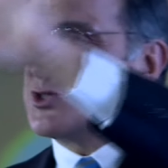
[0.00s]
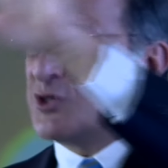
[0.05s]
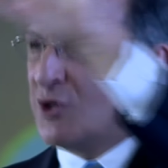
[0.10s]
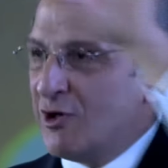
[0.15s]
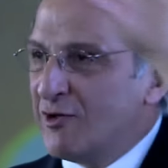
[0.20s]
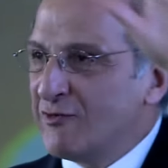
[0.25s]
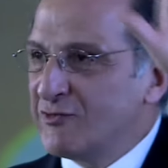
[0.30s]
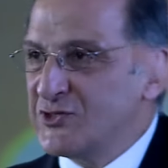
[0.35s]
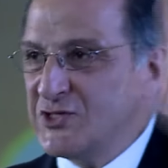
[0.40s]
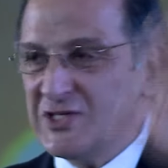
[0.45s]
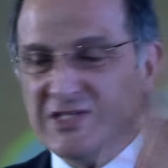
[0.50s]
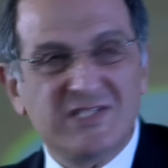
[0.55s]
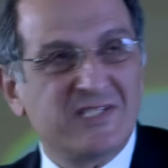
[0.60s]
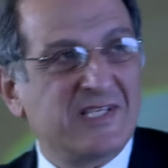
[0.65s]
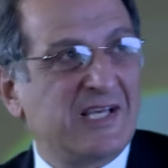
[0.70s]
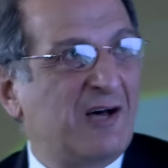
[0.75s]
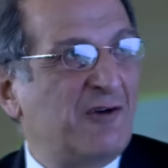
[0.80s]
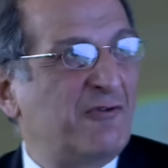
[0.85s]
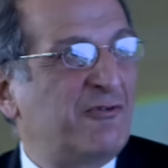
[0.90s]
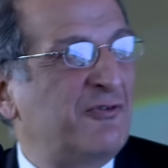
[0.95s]
resolves
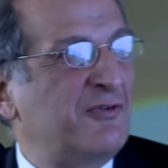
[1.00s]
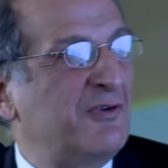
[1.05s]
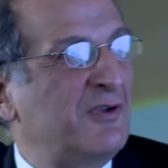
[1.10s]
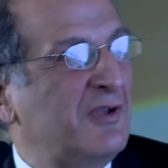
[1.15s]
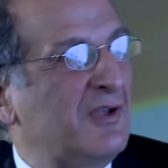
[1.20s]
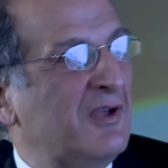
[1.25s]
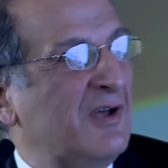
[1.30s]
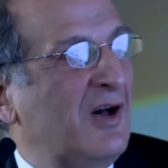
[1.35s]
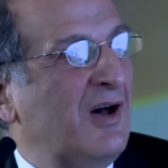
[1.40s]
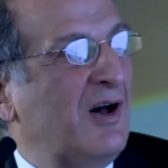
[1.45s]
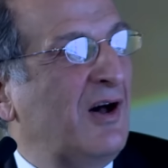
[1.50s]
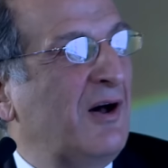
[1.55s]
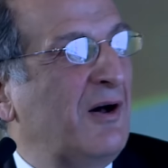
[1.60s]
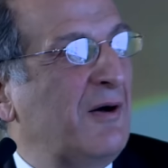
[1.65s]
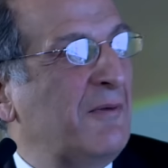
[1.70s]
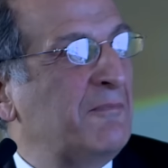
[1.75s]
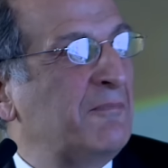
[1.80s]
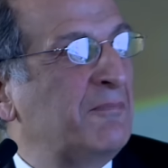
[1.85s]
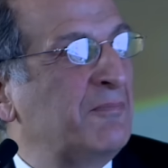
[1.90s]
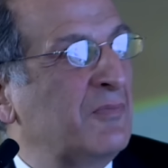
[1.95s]
itself
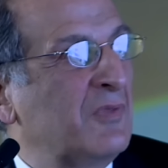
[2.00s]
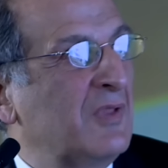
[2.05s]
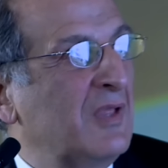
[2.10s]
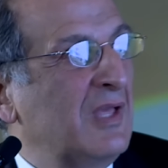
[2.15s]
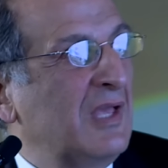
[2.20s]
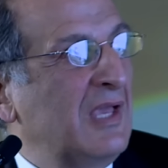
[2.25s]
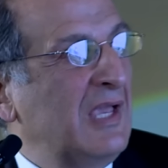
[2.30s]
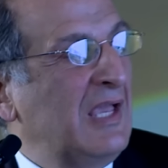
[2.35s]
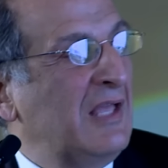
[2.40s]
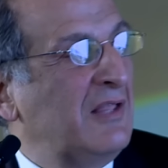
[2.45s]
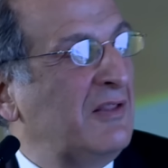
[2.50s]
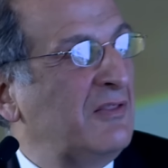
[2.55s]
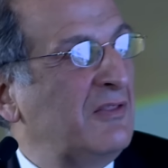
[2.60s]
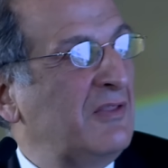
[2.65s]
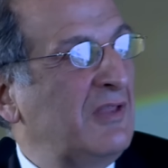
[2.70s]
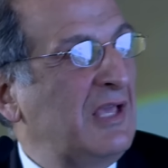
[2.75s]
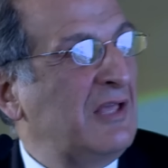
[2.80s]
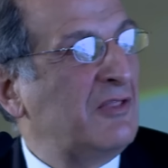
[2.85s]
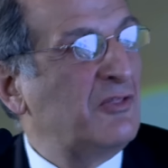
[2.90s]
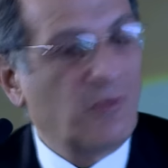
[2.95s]

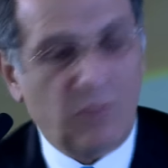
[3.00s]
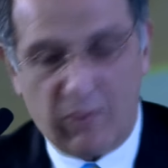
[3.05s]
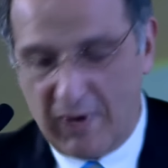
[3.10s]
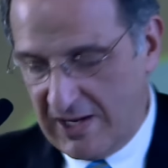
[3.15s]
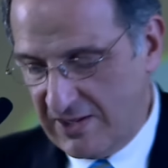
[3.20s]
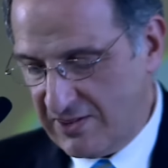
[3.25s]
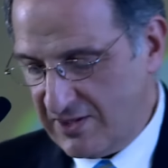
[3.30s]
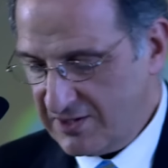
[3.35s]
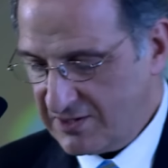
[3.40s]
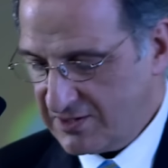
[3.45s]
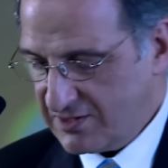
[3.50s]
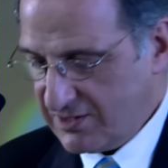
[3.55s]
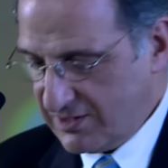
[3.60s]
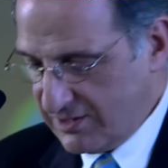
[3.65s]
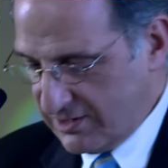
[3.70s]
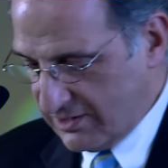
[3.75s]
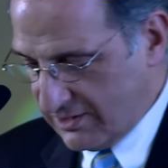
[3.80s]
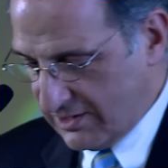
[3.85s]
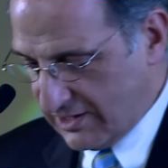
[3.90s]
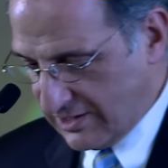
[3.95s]
in the way that
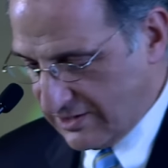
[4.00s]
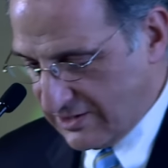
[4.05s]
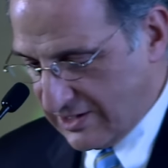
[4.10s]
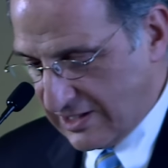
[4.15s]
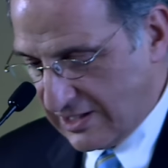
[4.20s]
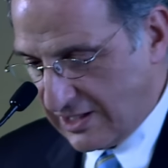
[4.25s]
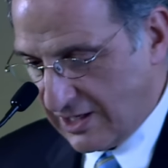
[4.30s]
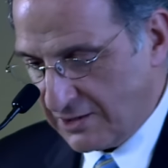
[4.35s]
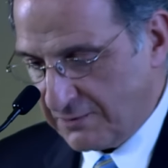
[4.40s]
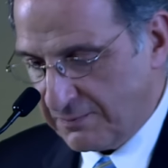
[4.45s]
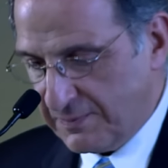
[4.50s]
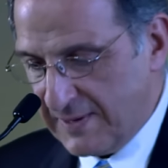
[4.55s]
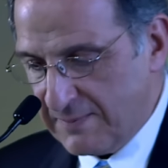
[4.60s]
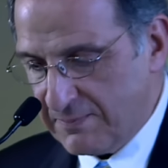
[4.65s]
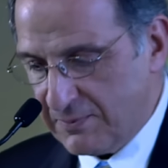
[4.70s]
that young